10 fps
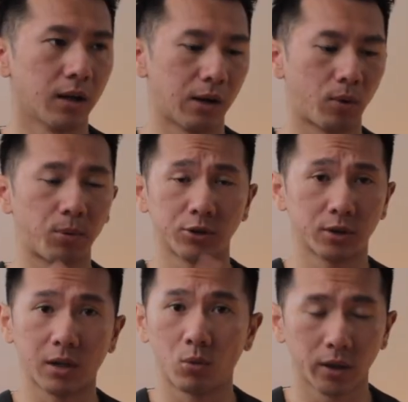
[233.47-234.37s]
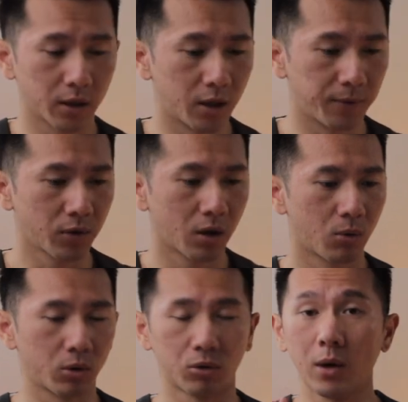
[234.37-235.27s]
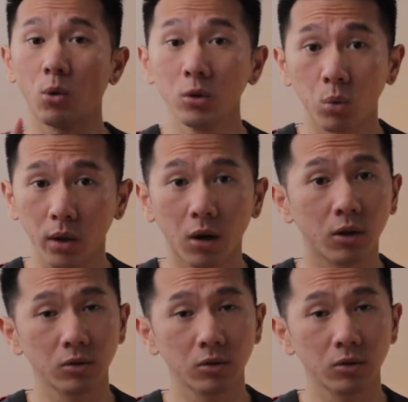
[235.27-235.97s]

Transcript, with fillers: uh, what projects I work on, what do I want to work on,